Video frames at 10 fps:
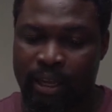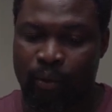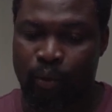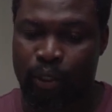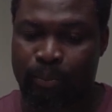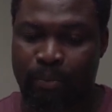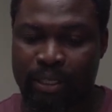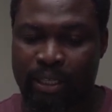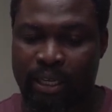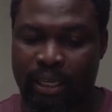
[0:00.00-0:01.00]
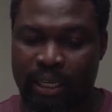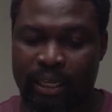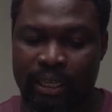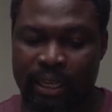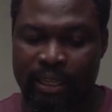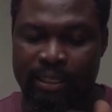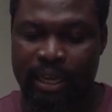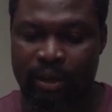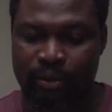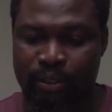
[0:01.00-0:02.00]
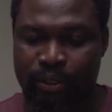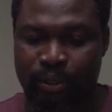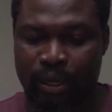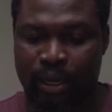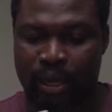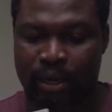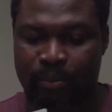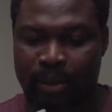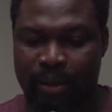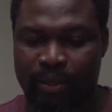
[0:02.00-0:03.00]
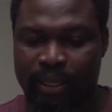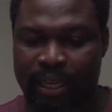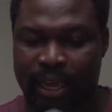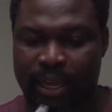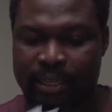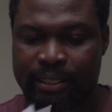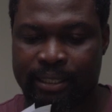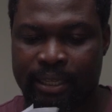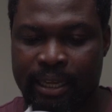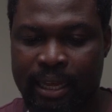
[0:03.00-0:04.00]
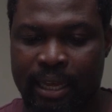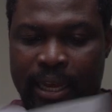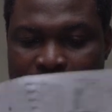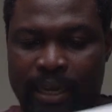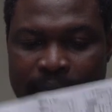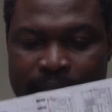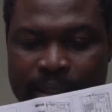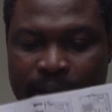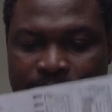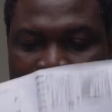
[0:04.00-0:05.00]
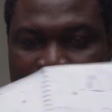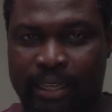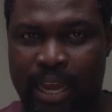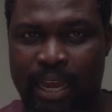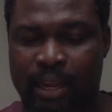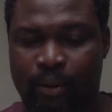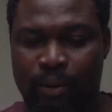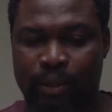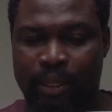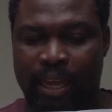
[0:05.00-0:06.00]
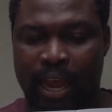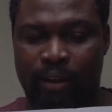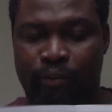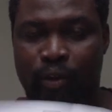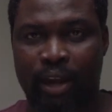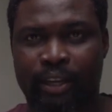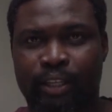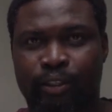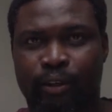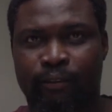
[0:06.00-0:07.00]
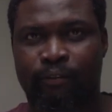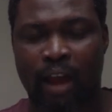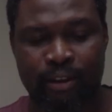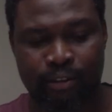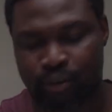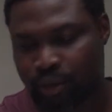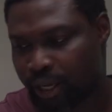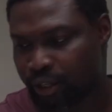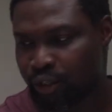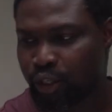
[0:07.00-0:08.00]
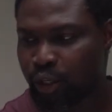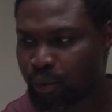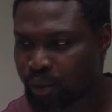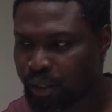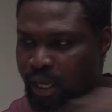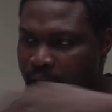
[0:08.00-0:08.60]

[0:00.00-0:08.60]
which basically tells you a lot about the case and stuff like that. The kind of radiator or fans you can use.